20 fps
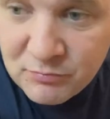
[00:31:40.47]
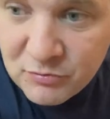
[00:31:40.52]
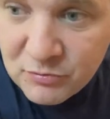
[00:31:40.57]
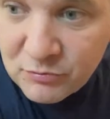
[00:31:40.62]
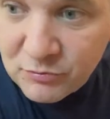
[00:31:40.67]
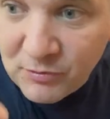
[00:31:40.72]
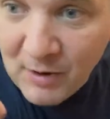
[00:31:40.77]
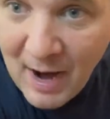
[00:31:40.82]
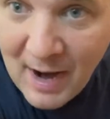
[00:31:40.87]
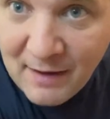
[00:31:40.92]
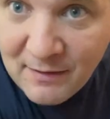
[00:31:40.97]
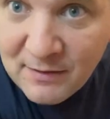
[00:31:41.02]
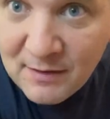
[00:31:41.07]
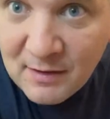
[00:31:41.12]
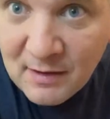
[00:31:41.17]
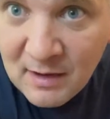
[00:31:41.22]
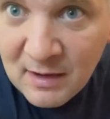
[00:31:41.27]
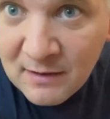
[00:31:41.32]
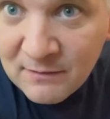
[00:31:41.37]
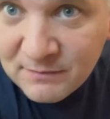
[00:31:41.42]
write
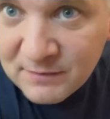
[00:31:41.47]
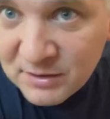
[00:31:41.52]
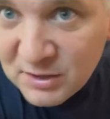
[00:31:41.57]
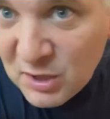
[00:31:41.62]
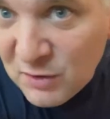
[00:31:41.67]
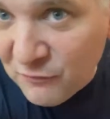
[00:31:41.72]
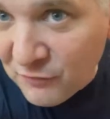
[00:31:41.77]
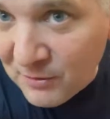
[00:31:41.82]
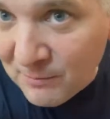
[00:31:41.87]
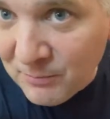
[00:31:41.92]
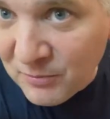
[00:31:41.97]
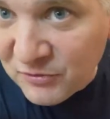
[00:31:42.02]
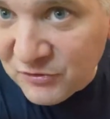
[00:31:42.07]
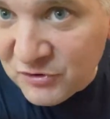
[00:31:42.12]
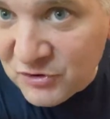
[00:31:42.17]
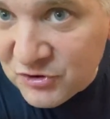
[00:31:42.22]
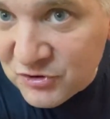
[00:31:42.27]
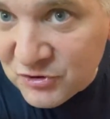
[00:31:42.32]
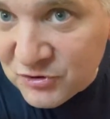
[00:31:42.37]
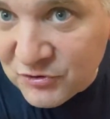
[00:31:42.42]
the different
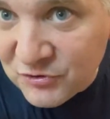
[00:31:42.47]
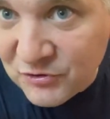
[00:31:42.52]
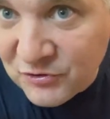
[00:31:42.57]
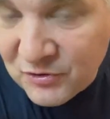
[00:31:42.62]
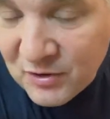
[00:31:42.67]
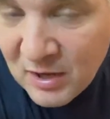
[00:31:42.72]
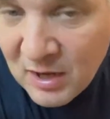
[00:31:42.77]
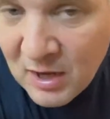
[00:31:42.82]
positions